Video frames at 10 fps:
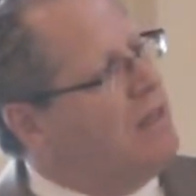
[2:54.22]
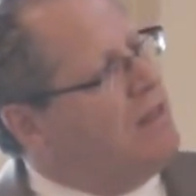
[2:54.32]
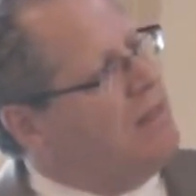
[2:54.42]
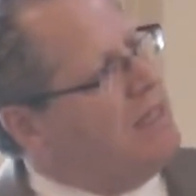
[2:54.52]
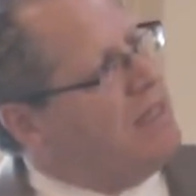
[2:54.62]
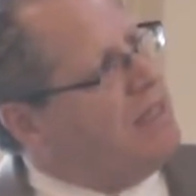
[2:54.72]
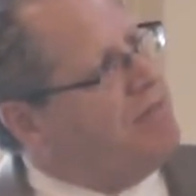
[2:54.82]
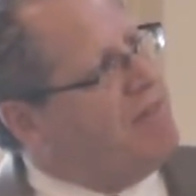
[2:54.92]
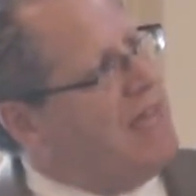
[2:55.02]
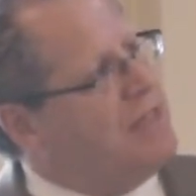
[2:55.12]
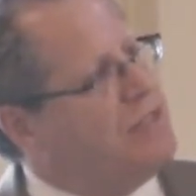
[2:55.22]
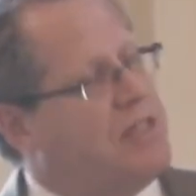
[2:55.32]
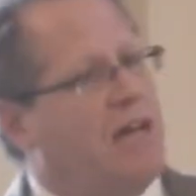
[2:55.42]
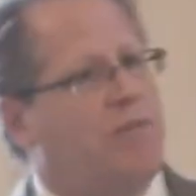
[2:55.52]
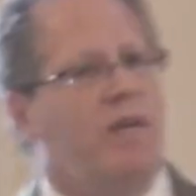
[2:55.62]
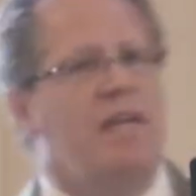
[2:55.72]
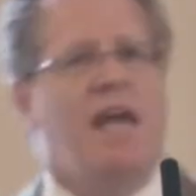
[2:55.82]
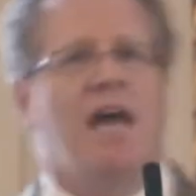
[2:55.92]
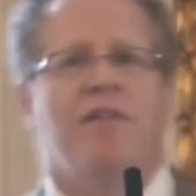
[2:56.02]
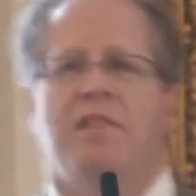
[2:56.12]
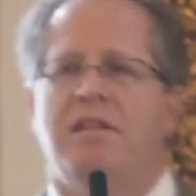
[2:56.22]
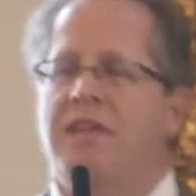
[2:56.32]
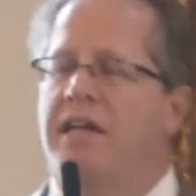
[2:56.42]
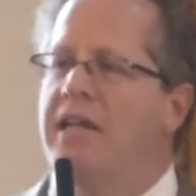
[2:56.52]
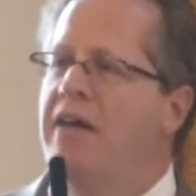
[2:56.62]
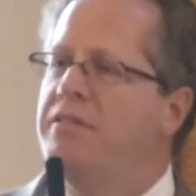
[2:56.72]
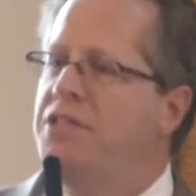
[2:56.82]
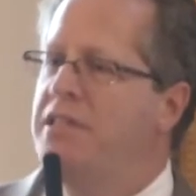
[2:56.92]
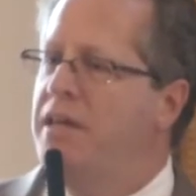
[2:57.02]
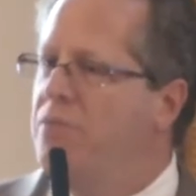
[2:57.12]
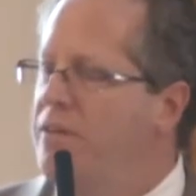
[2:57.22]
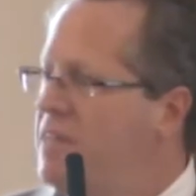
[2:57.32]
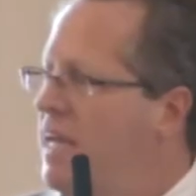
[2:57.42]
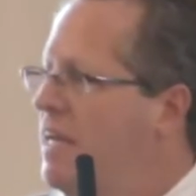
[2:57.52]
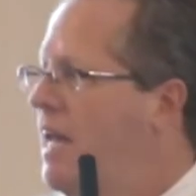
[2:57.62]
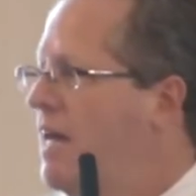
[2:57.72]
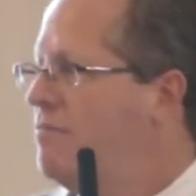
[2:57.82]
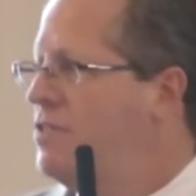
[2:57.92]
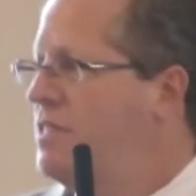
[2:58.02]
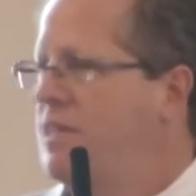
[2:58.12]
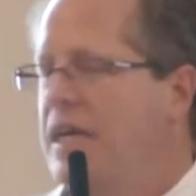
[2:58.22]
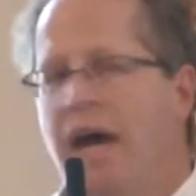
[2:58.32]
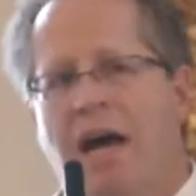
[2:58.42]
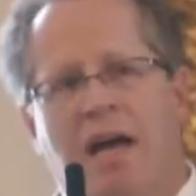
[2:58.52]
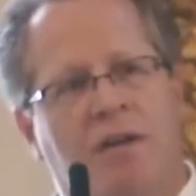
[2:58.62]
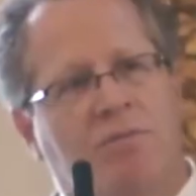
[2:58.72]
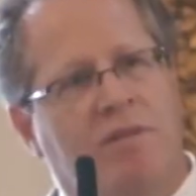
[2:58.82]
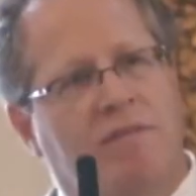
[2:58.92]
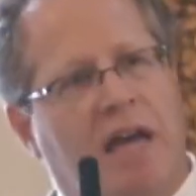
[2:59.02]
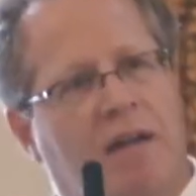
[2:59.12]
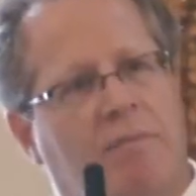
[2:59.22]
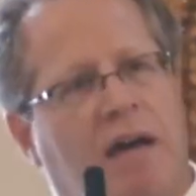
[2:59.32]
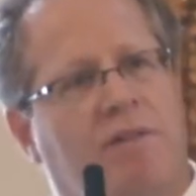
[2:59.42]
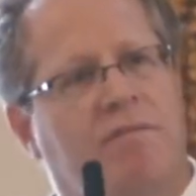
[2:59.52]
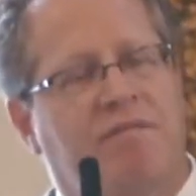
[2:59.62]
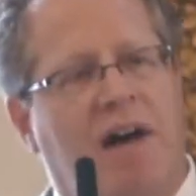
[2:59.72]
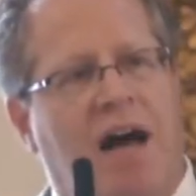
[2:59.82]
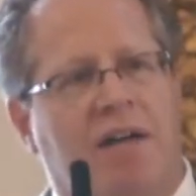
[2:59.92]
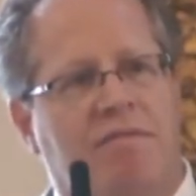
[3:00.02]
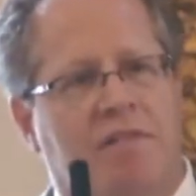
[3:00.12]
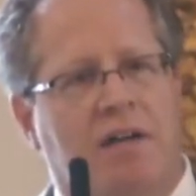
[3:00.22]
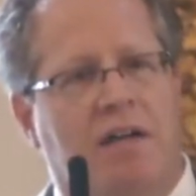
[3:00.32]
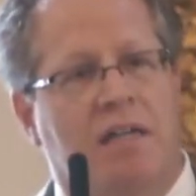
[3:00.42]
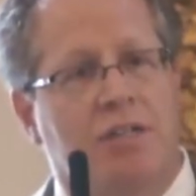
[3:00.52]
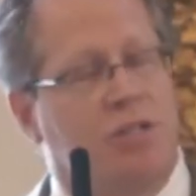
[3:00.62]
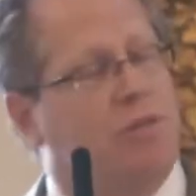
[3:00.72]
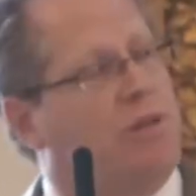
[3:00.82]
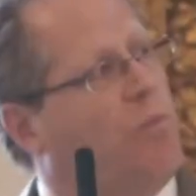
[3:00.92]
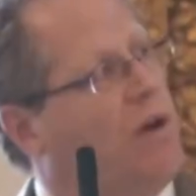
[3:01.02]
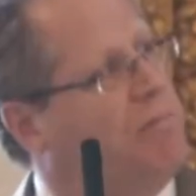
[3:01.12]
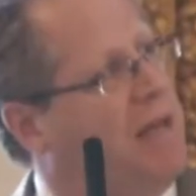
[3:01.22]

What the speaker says: The advantage that we have in the technology that we've taken out of GTI, we've got about 5 issued and 1